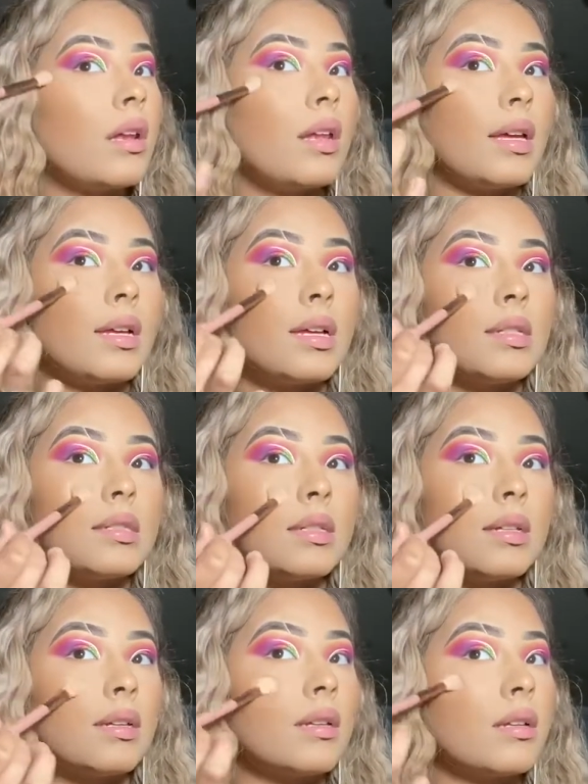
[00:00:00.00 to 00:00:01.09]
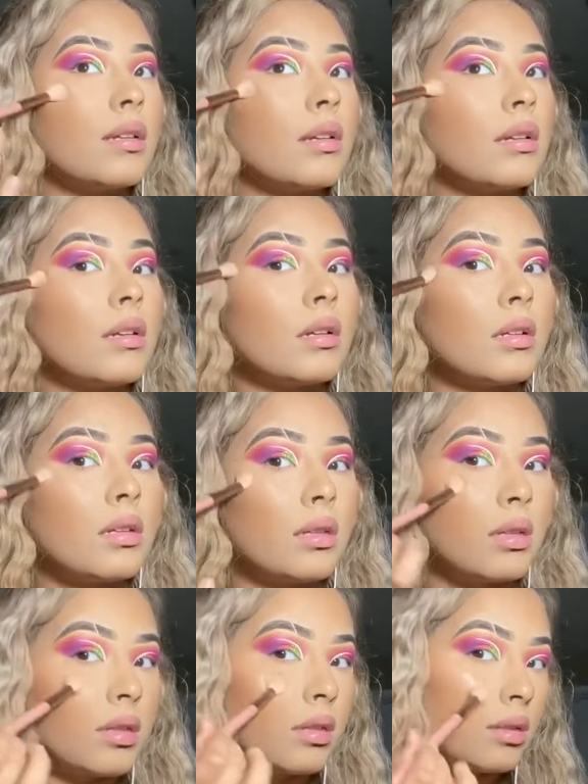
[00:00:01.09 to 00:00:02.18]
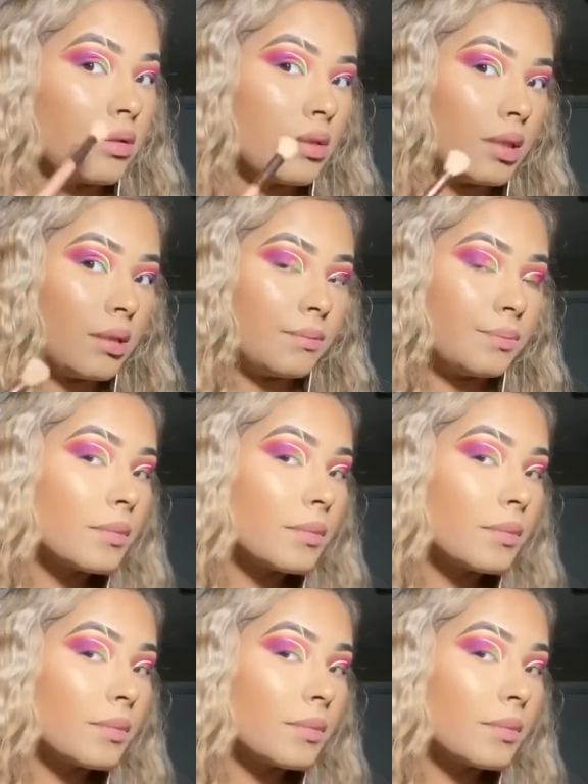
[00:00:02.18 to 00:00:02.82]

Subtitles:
Like I said. See?